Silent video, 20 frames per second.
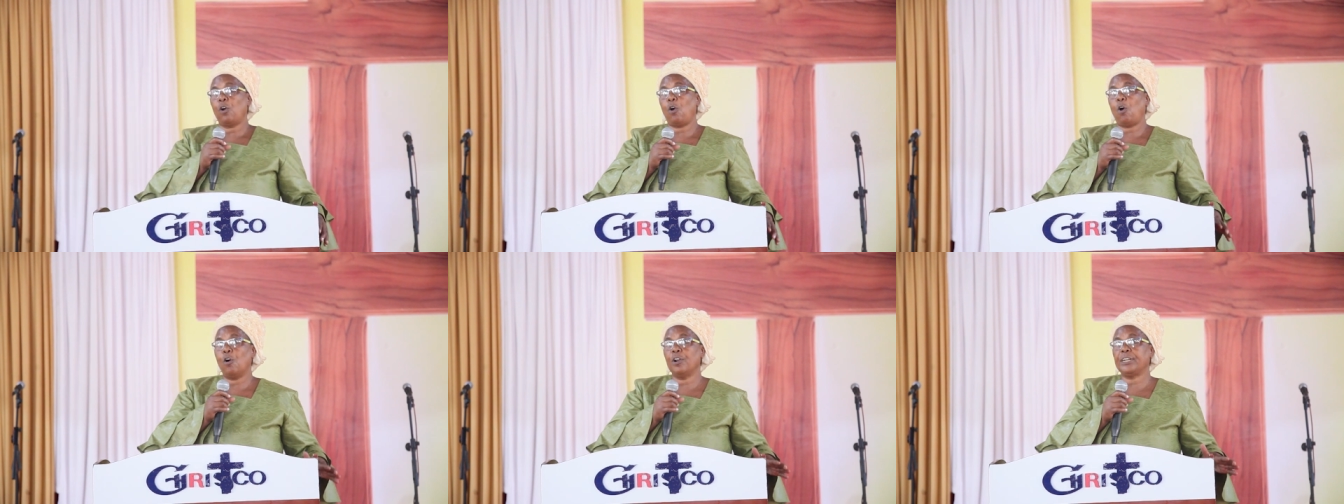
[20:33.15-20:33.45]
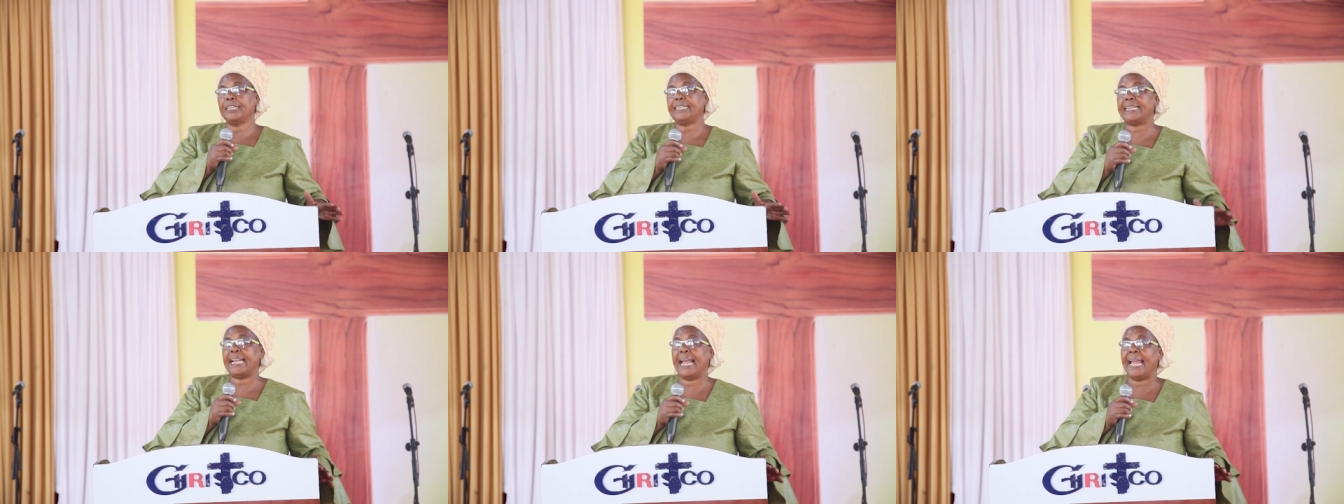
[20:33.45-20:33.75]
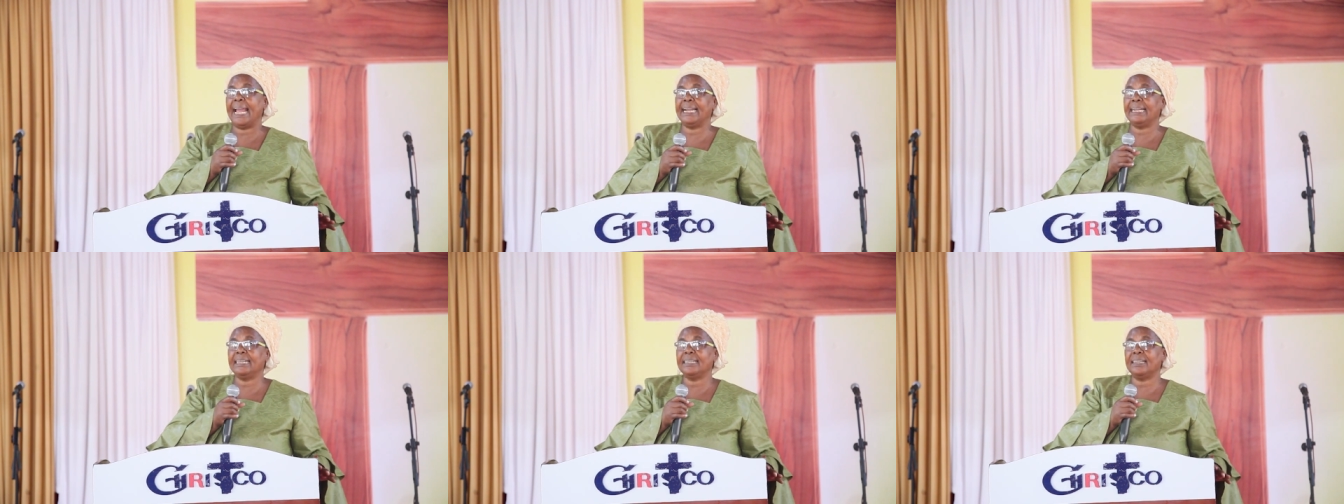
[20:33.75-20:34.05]

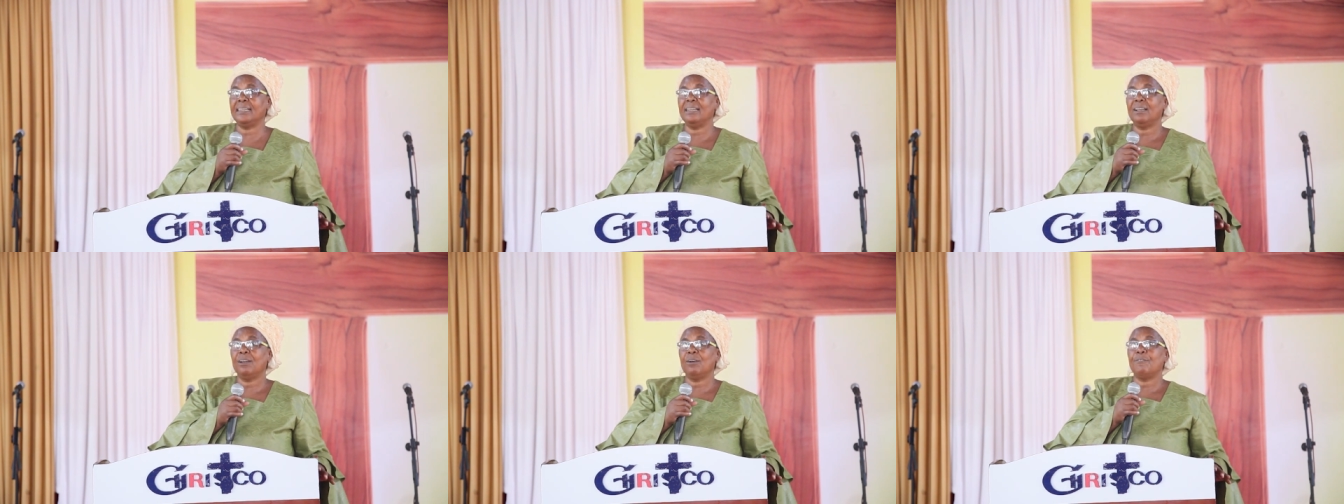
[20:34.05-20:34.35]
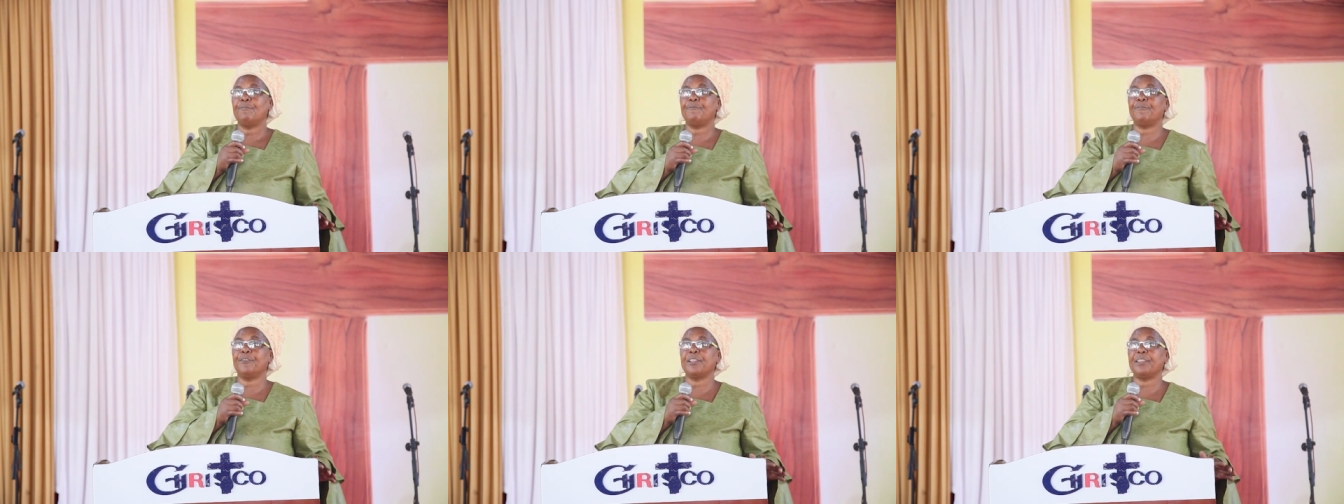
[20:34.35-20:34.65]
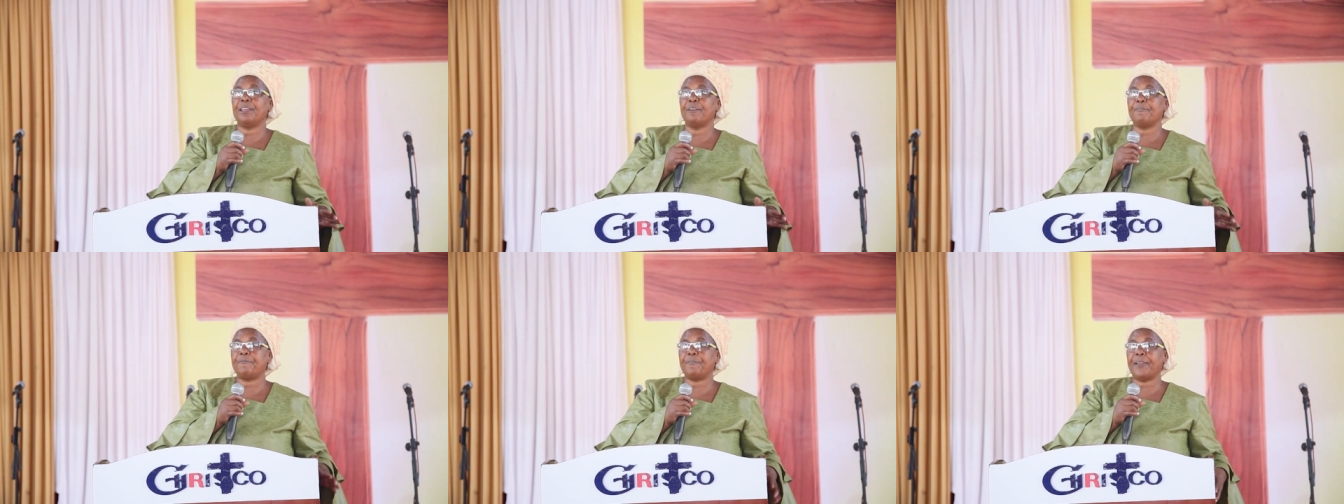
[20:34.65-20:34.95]
Contend for
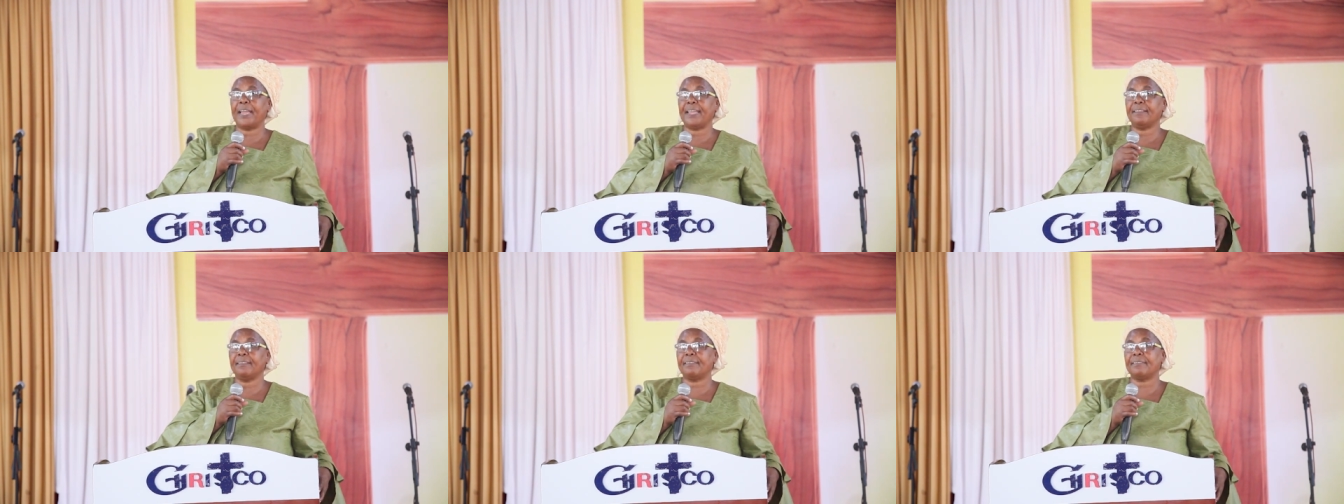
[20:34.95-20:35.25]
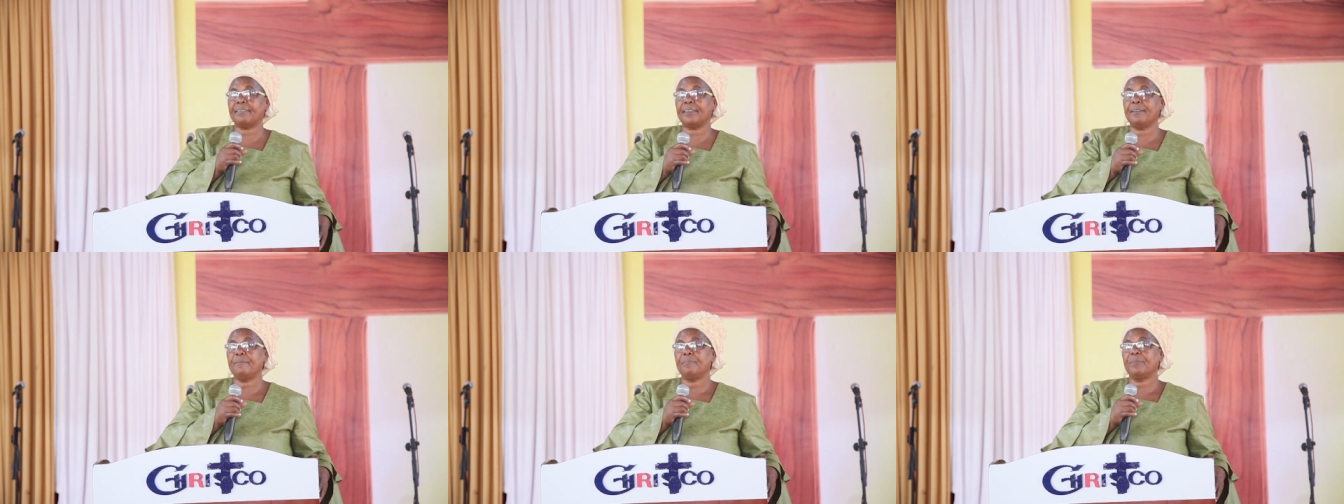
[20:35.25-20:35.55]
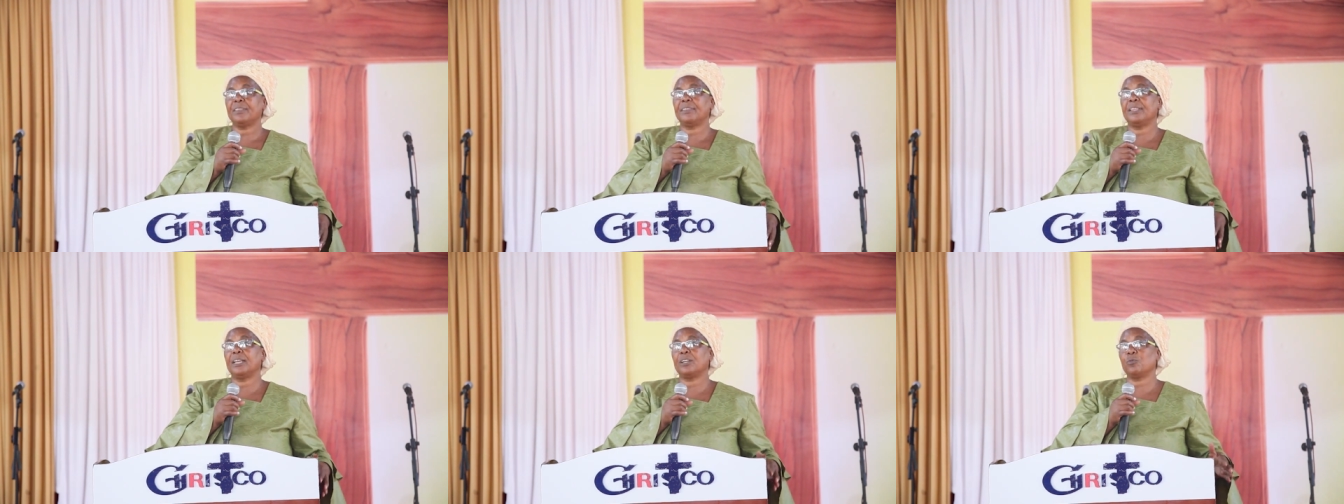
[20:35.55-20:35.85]
the faith
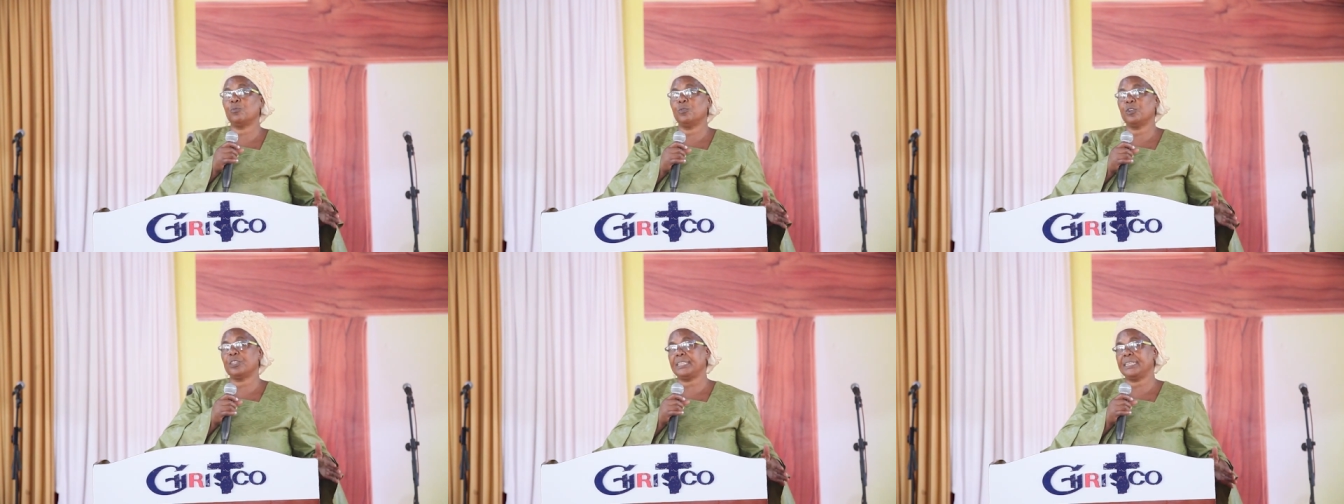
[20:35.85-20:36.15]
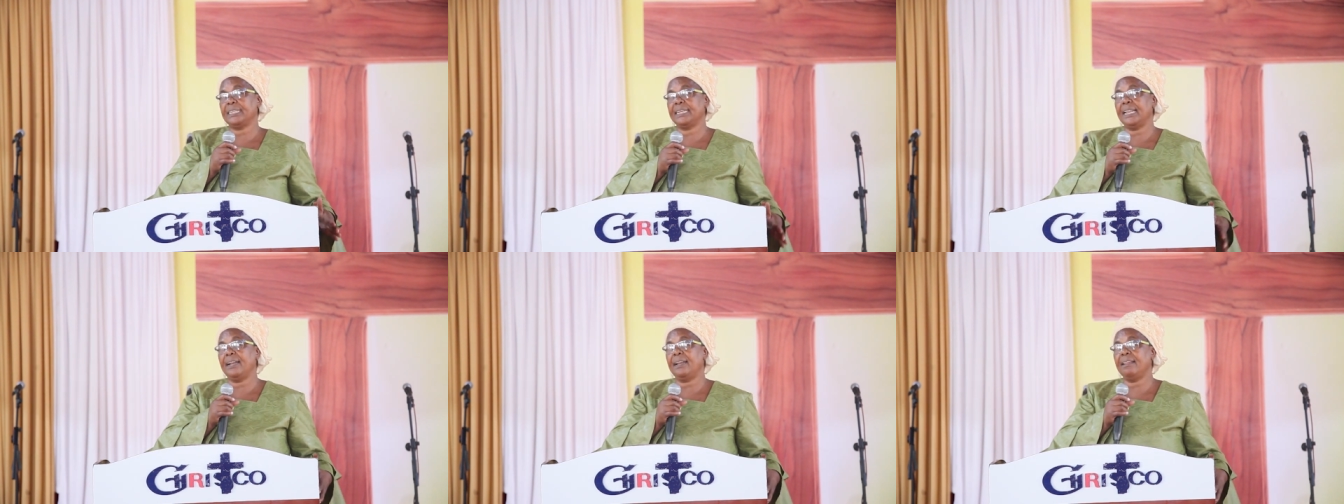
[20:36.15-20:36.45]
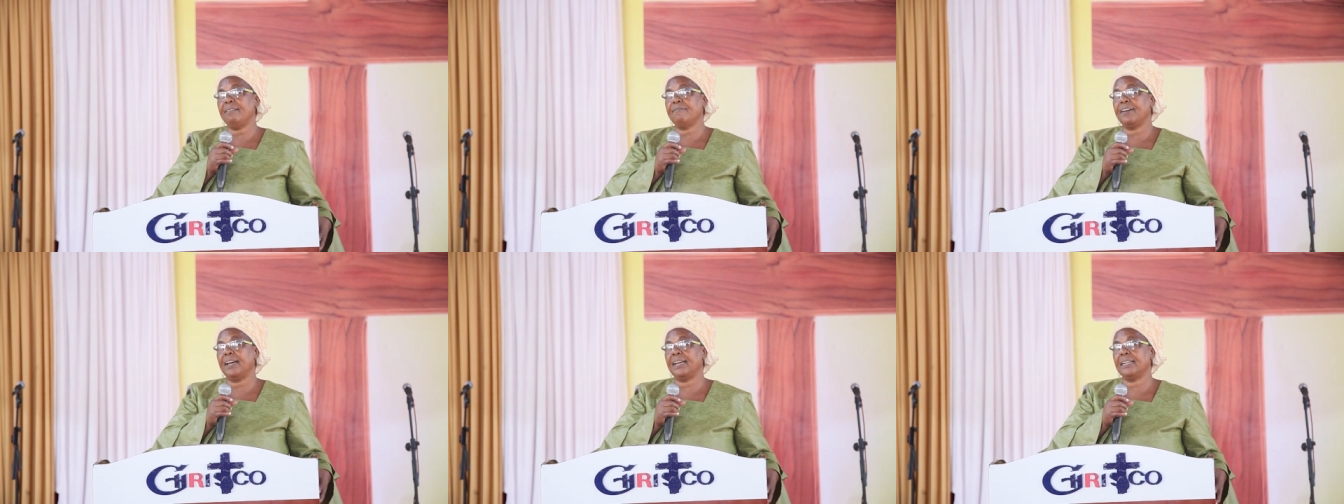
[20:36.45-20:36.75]
that was
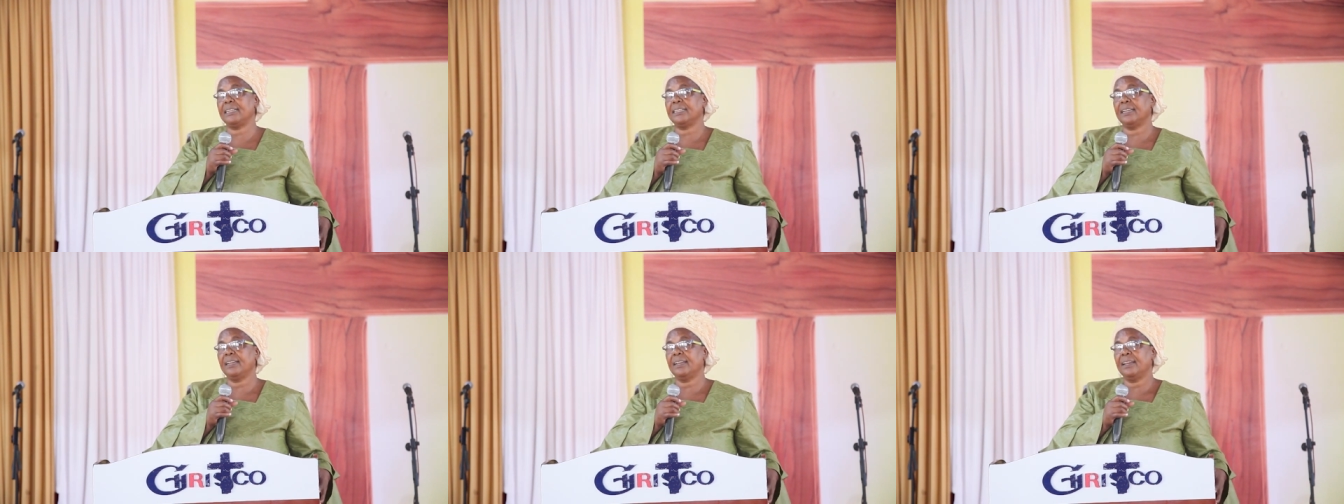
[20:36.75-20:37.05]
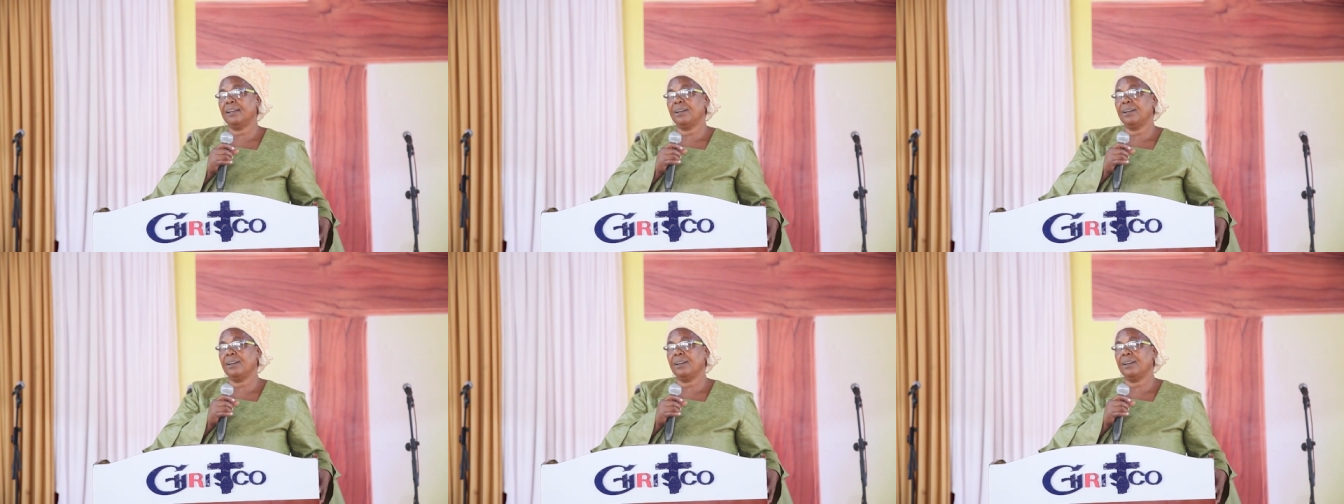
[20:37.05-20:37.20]
delivered